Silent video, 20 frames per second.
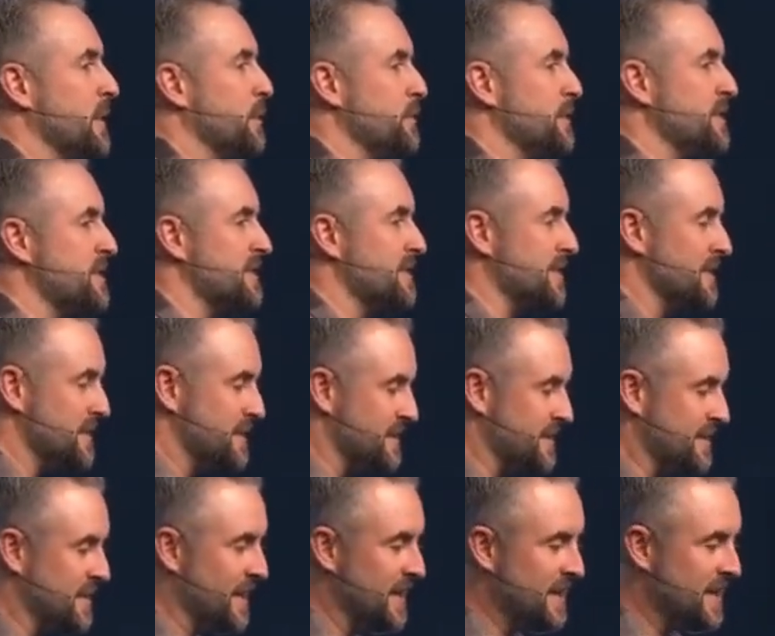he was
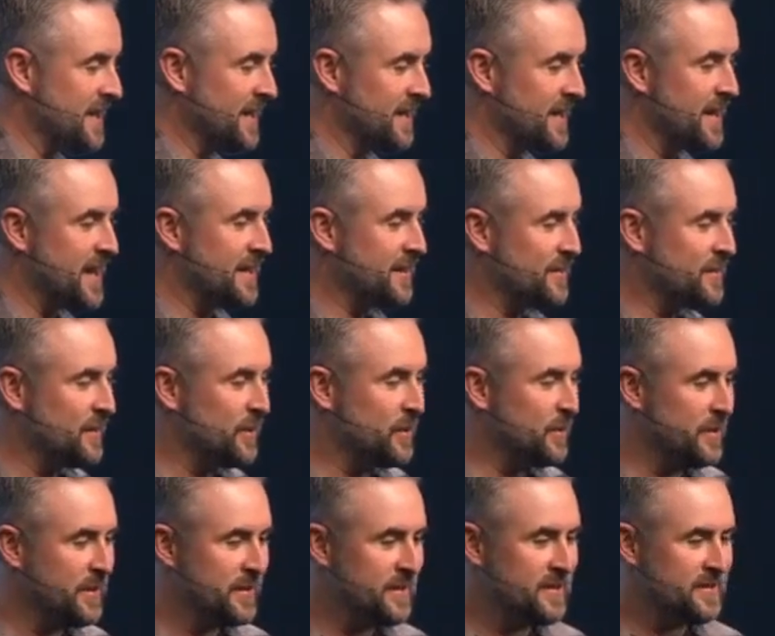sitting next to
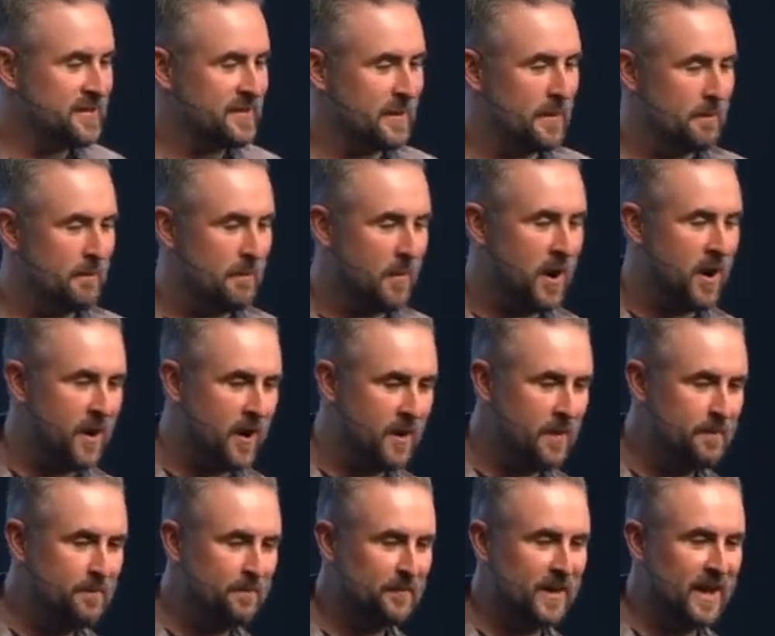his
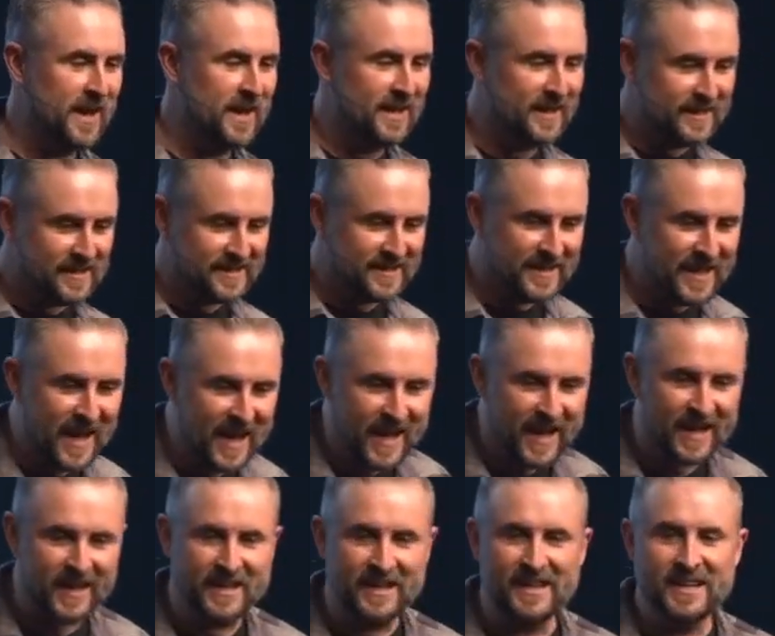mom and his
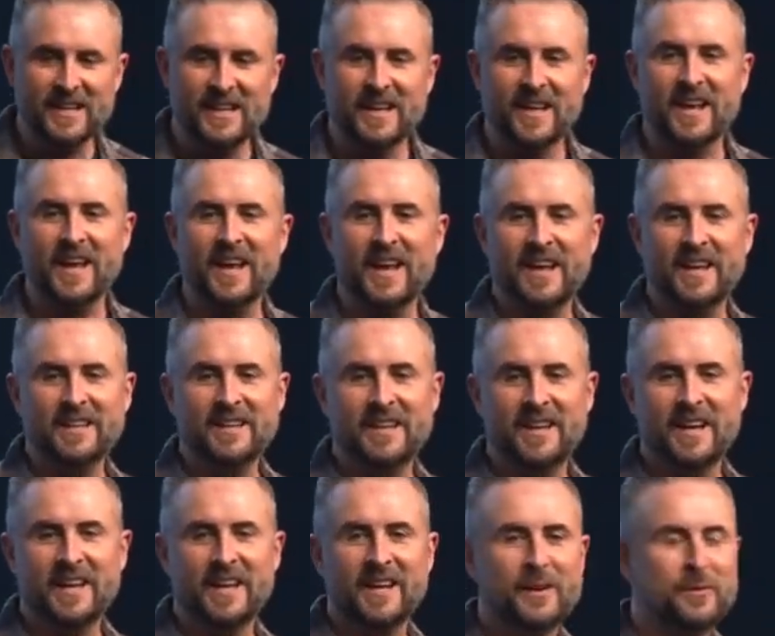dad, and
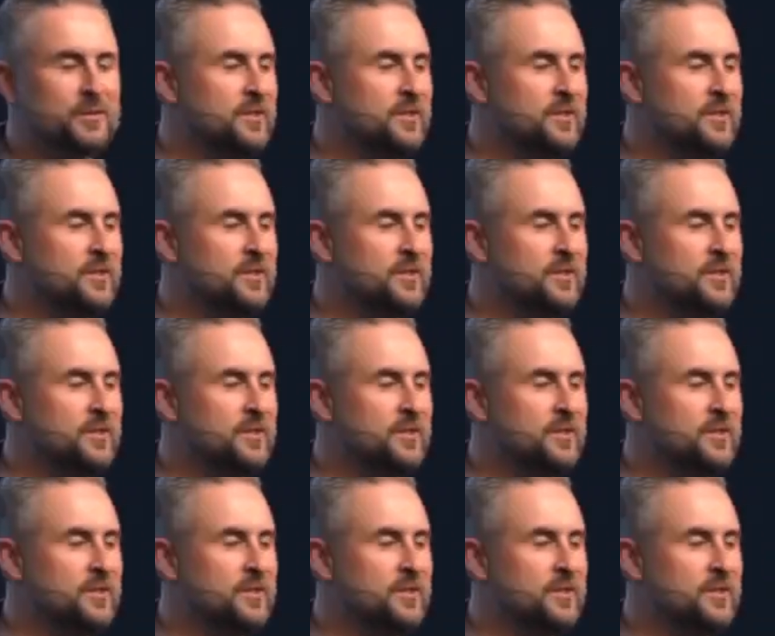he was